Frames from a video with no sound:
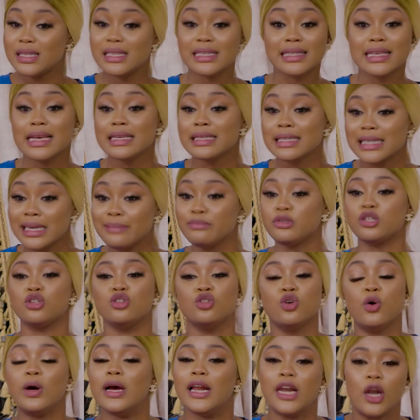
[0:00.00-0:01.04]
sister seemed to
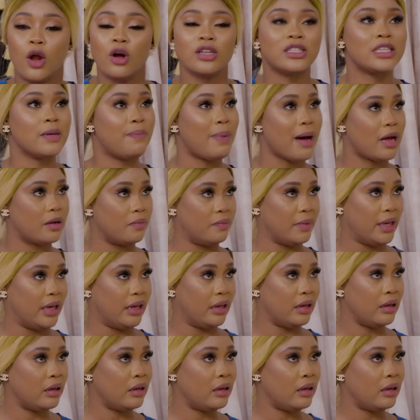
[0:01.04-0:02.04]
know a lot about me.